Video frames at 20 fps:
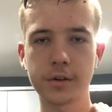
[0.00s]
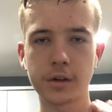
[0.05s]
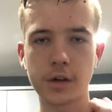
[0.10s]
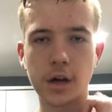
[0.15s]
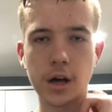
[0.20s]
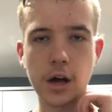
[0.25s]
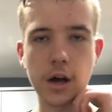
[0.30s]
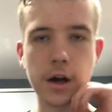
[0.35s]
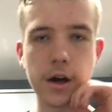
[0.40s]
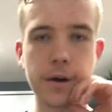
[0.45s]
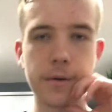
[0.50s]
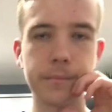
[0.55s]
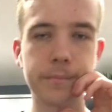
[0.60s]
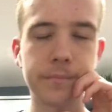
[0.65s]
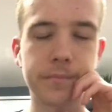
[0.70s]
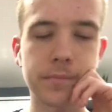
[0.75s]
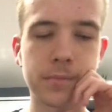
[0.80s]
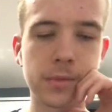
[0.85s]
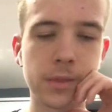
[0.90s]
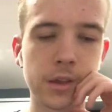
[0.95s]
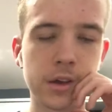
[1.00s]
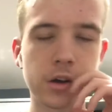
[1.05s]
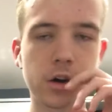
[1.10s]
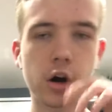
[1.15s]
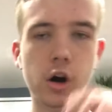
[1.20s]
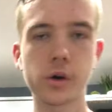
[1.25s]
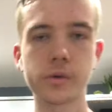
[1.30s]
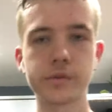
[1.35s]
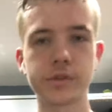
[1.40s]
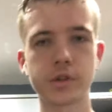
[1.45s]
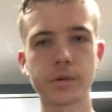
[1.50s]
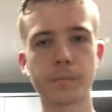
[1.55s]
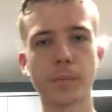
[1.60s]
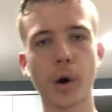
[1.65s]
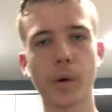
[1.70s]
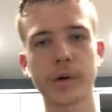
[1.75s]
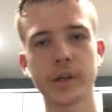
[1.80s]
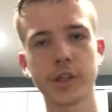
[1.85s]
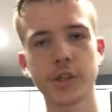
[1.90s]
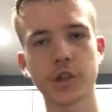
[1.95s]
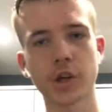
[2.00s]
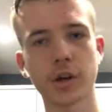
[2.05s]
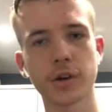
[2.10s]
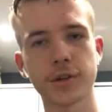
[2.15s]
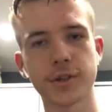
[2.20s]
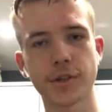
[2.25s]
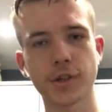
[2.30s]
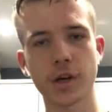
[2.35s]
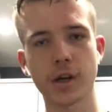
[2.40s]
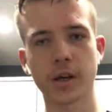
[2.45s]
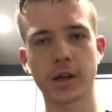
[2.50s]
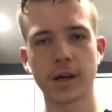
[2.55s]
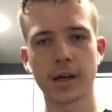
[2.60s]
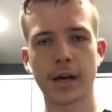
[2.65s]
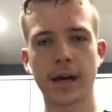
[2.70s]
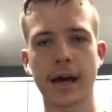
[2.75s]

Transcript: according to Boris Johnson.